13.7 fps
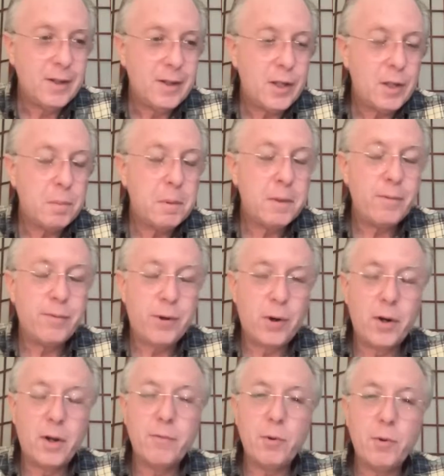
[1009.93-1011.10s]
Keep it far
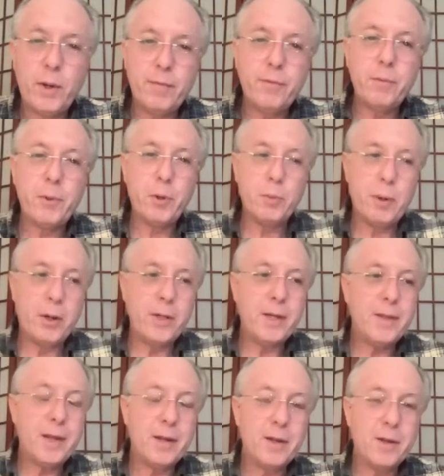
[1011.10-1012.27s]
enough away from your body
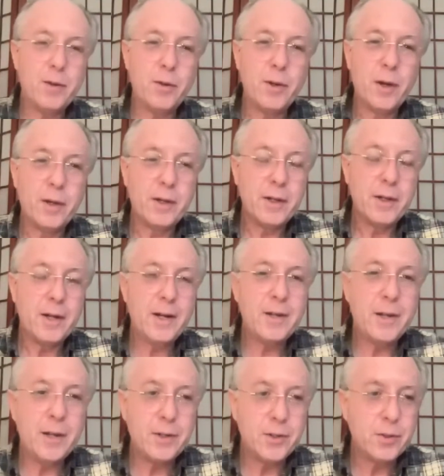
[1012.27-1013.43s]
that you're not in any
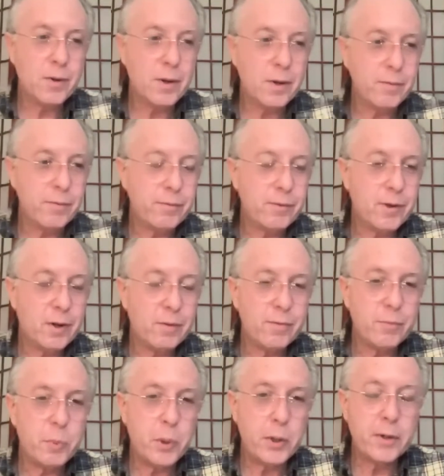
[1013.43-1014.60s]
danger
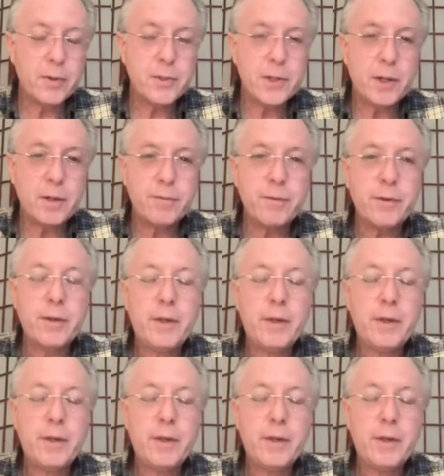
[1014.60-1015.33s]
of burning yourself.